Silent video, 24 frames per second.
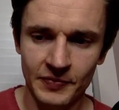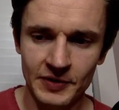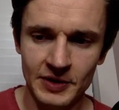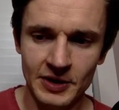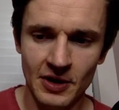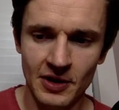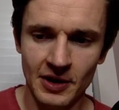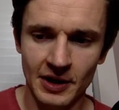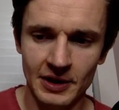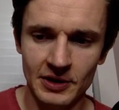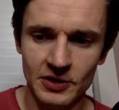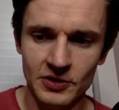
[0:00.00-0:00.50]

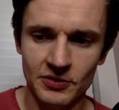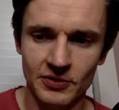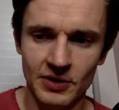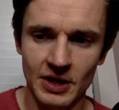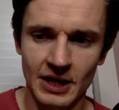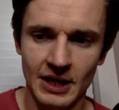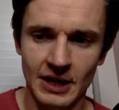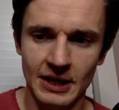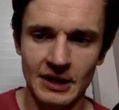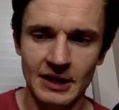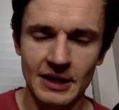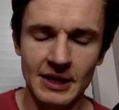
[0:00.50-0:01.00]
target
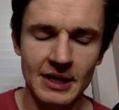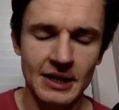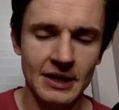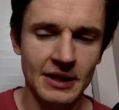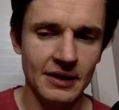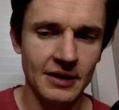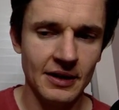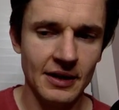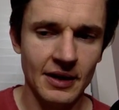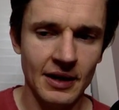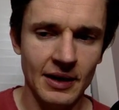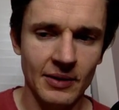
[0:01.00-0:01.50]
trade
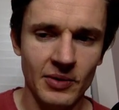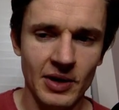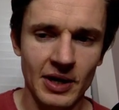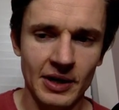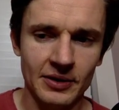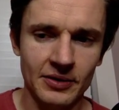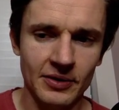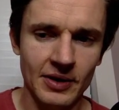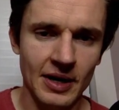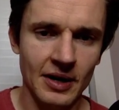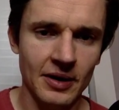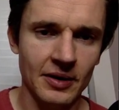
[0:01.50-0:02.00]

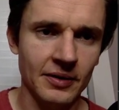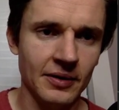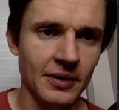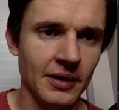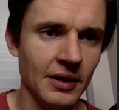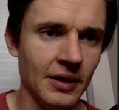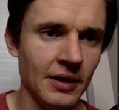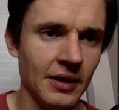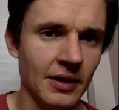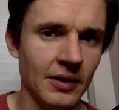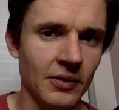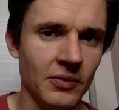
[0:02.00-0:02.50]

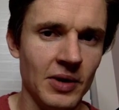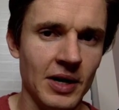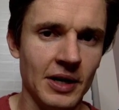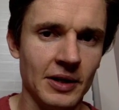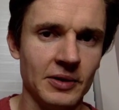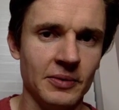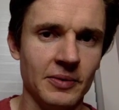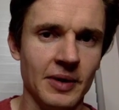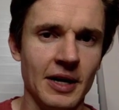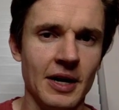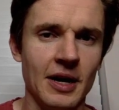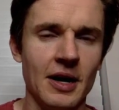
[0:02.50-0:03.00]

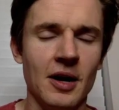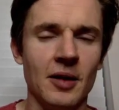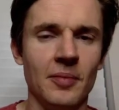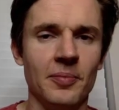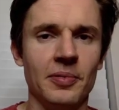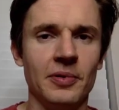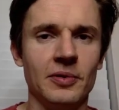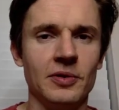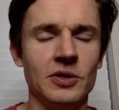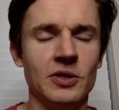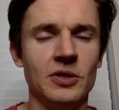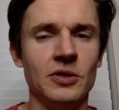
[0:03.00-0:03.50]
walked away
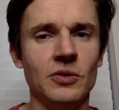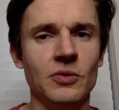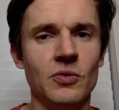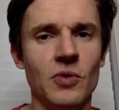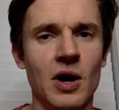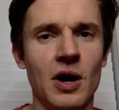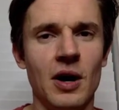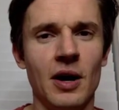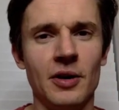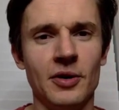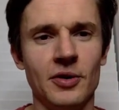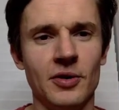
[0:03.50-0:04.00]
up
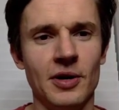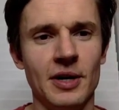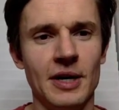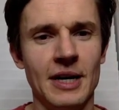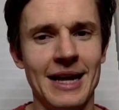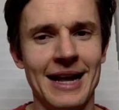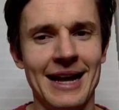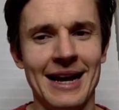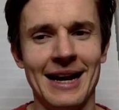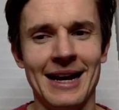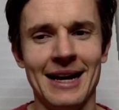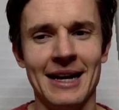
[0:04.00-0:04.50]

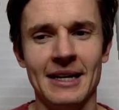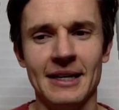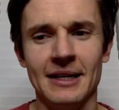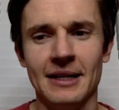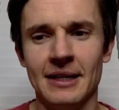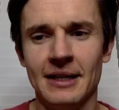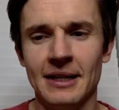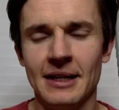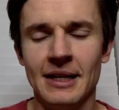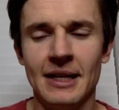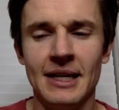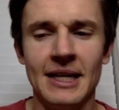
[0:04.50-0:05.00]

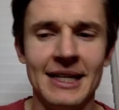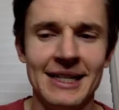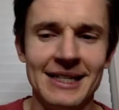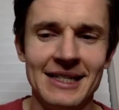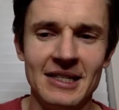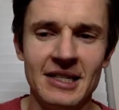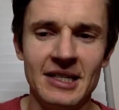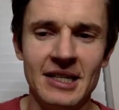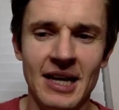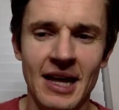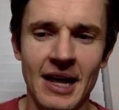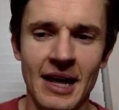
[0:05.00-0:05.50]

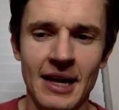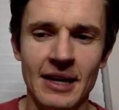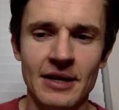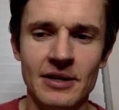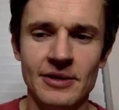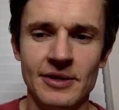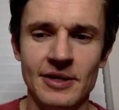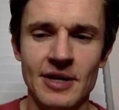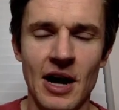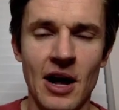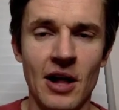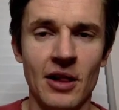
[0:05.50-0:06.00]

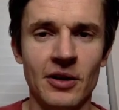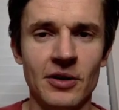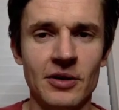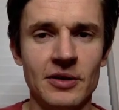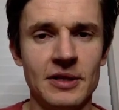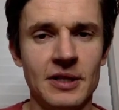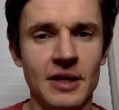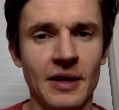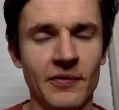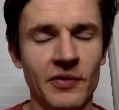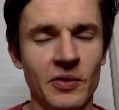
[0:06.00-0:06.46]
$210.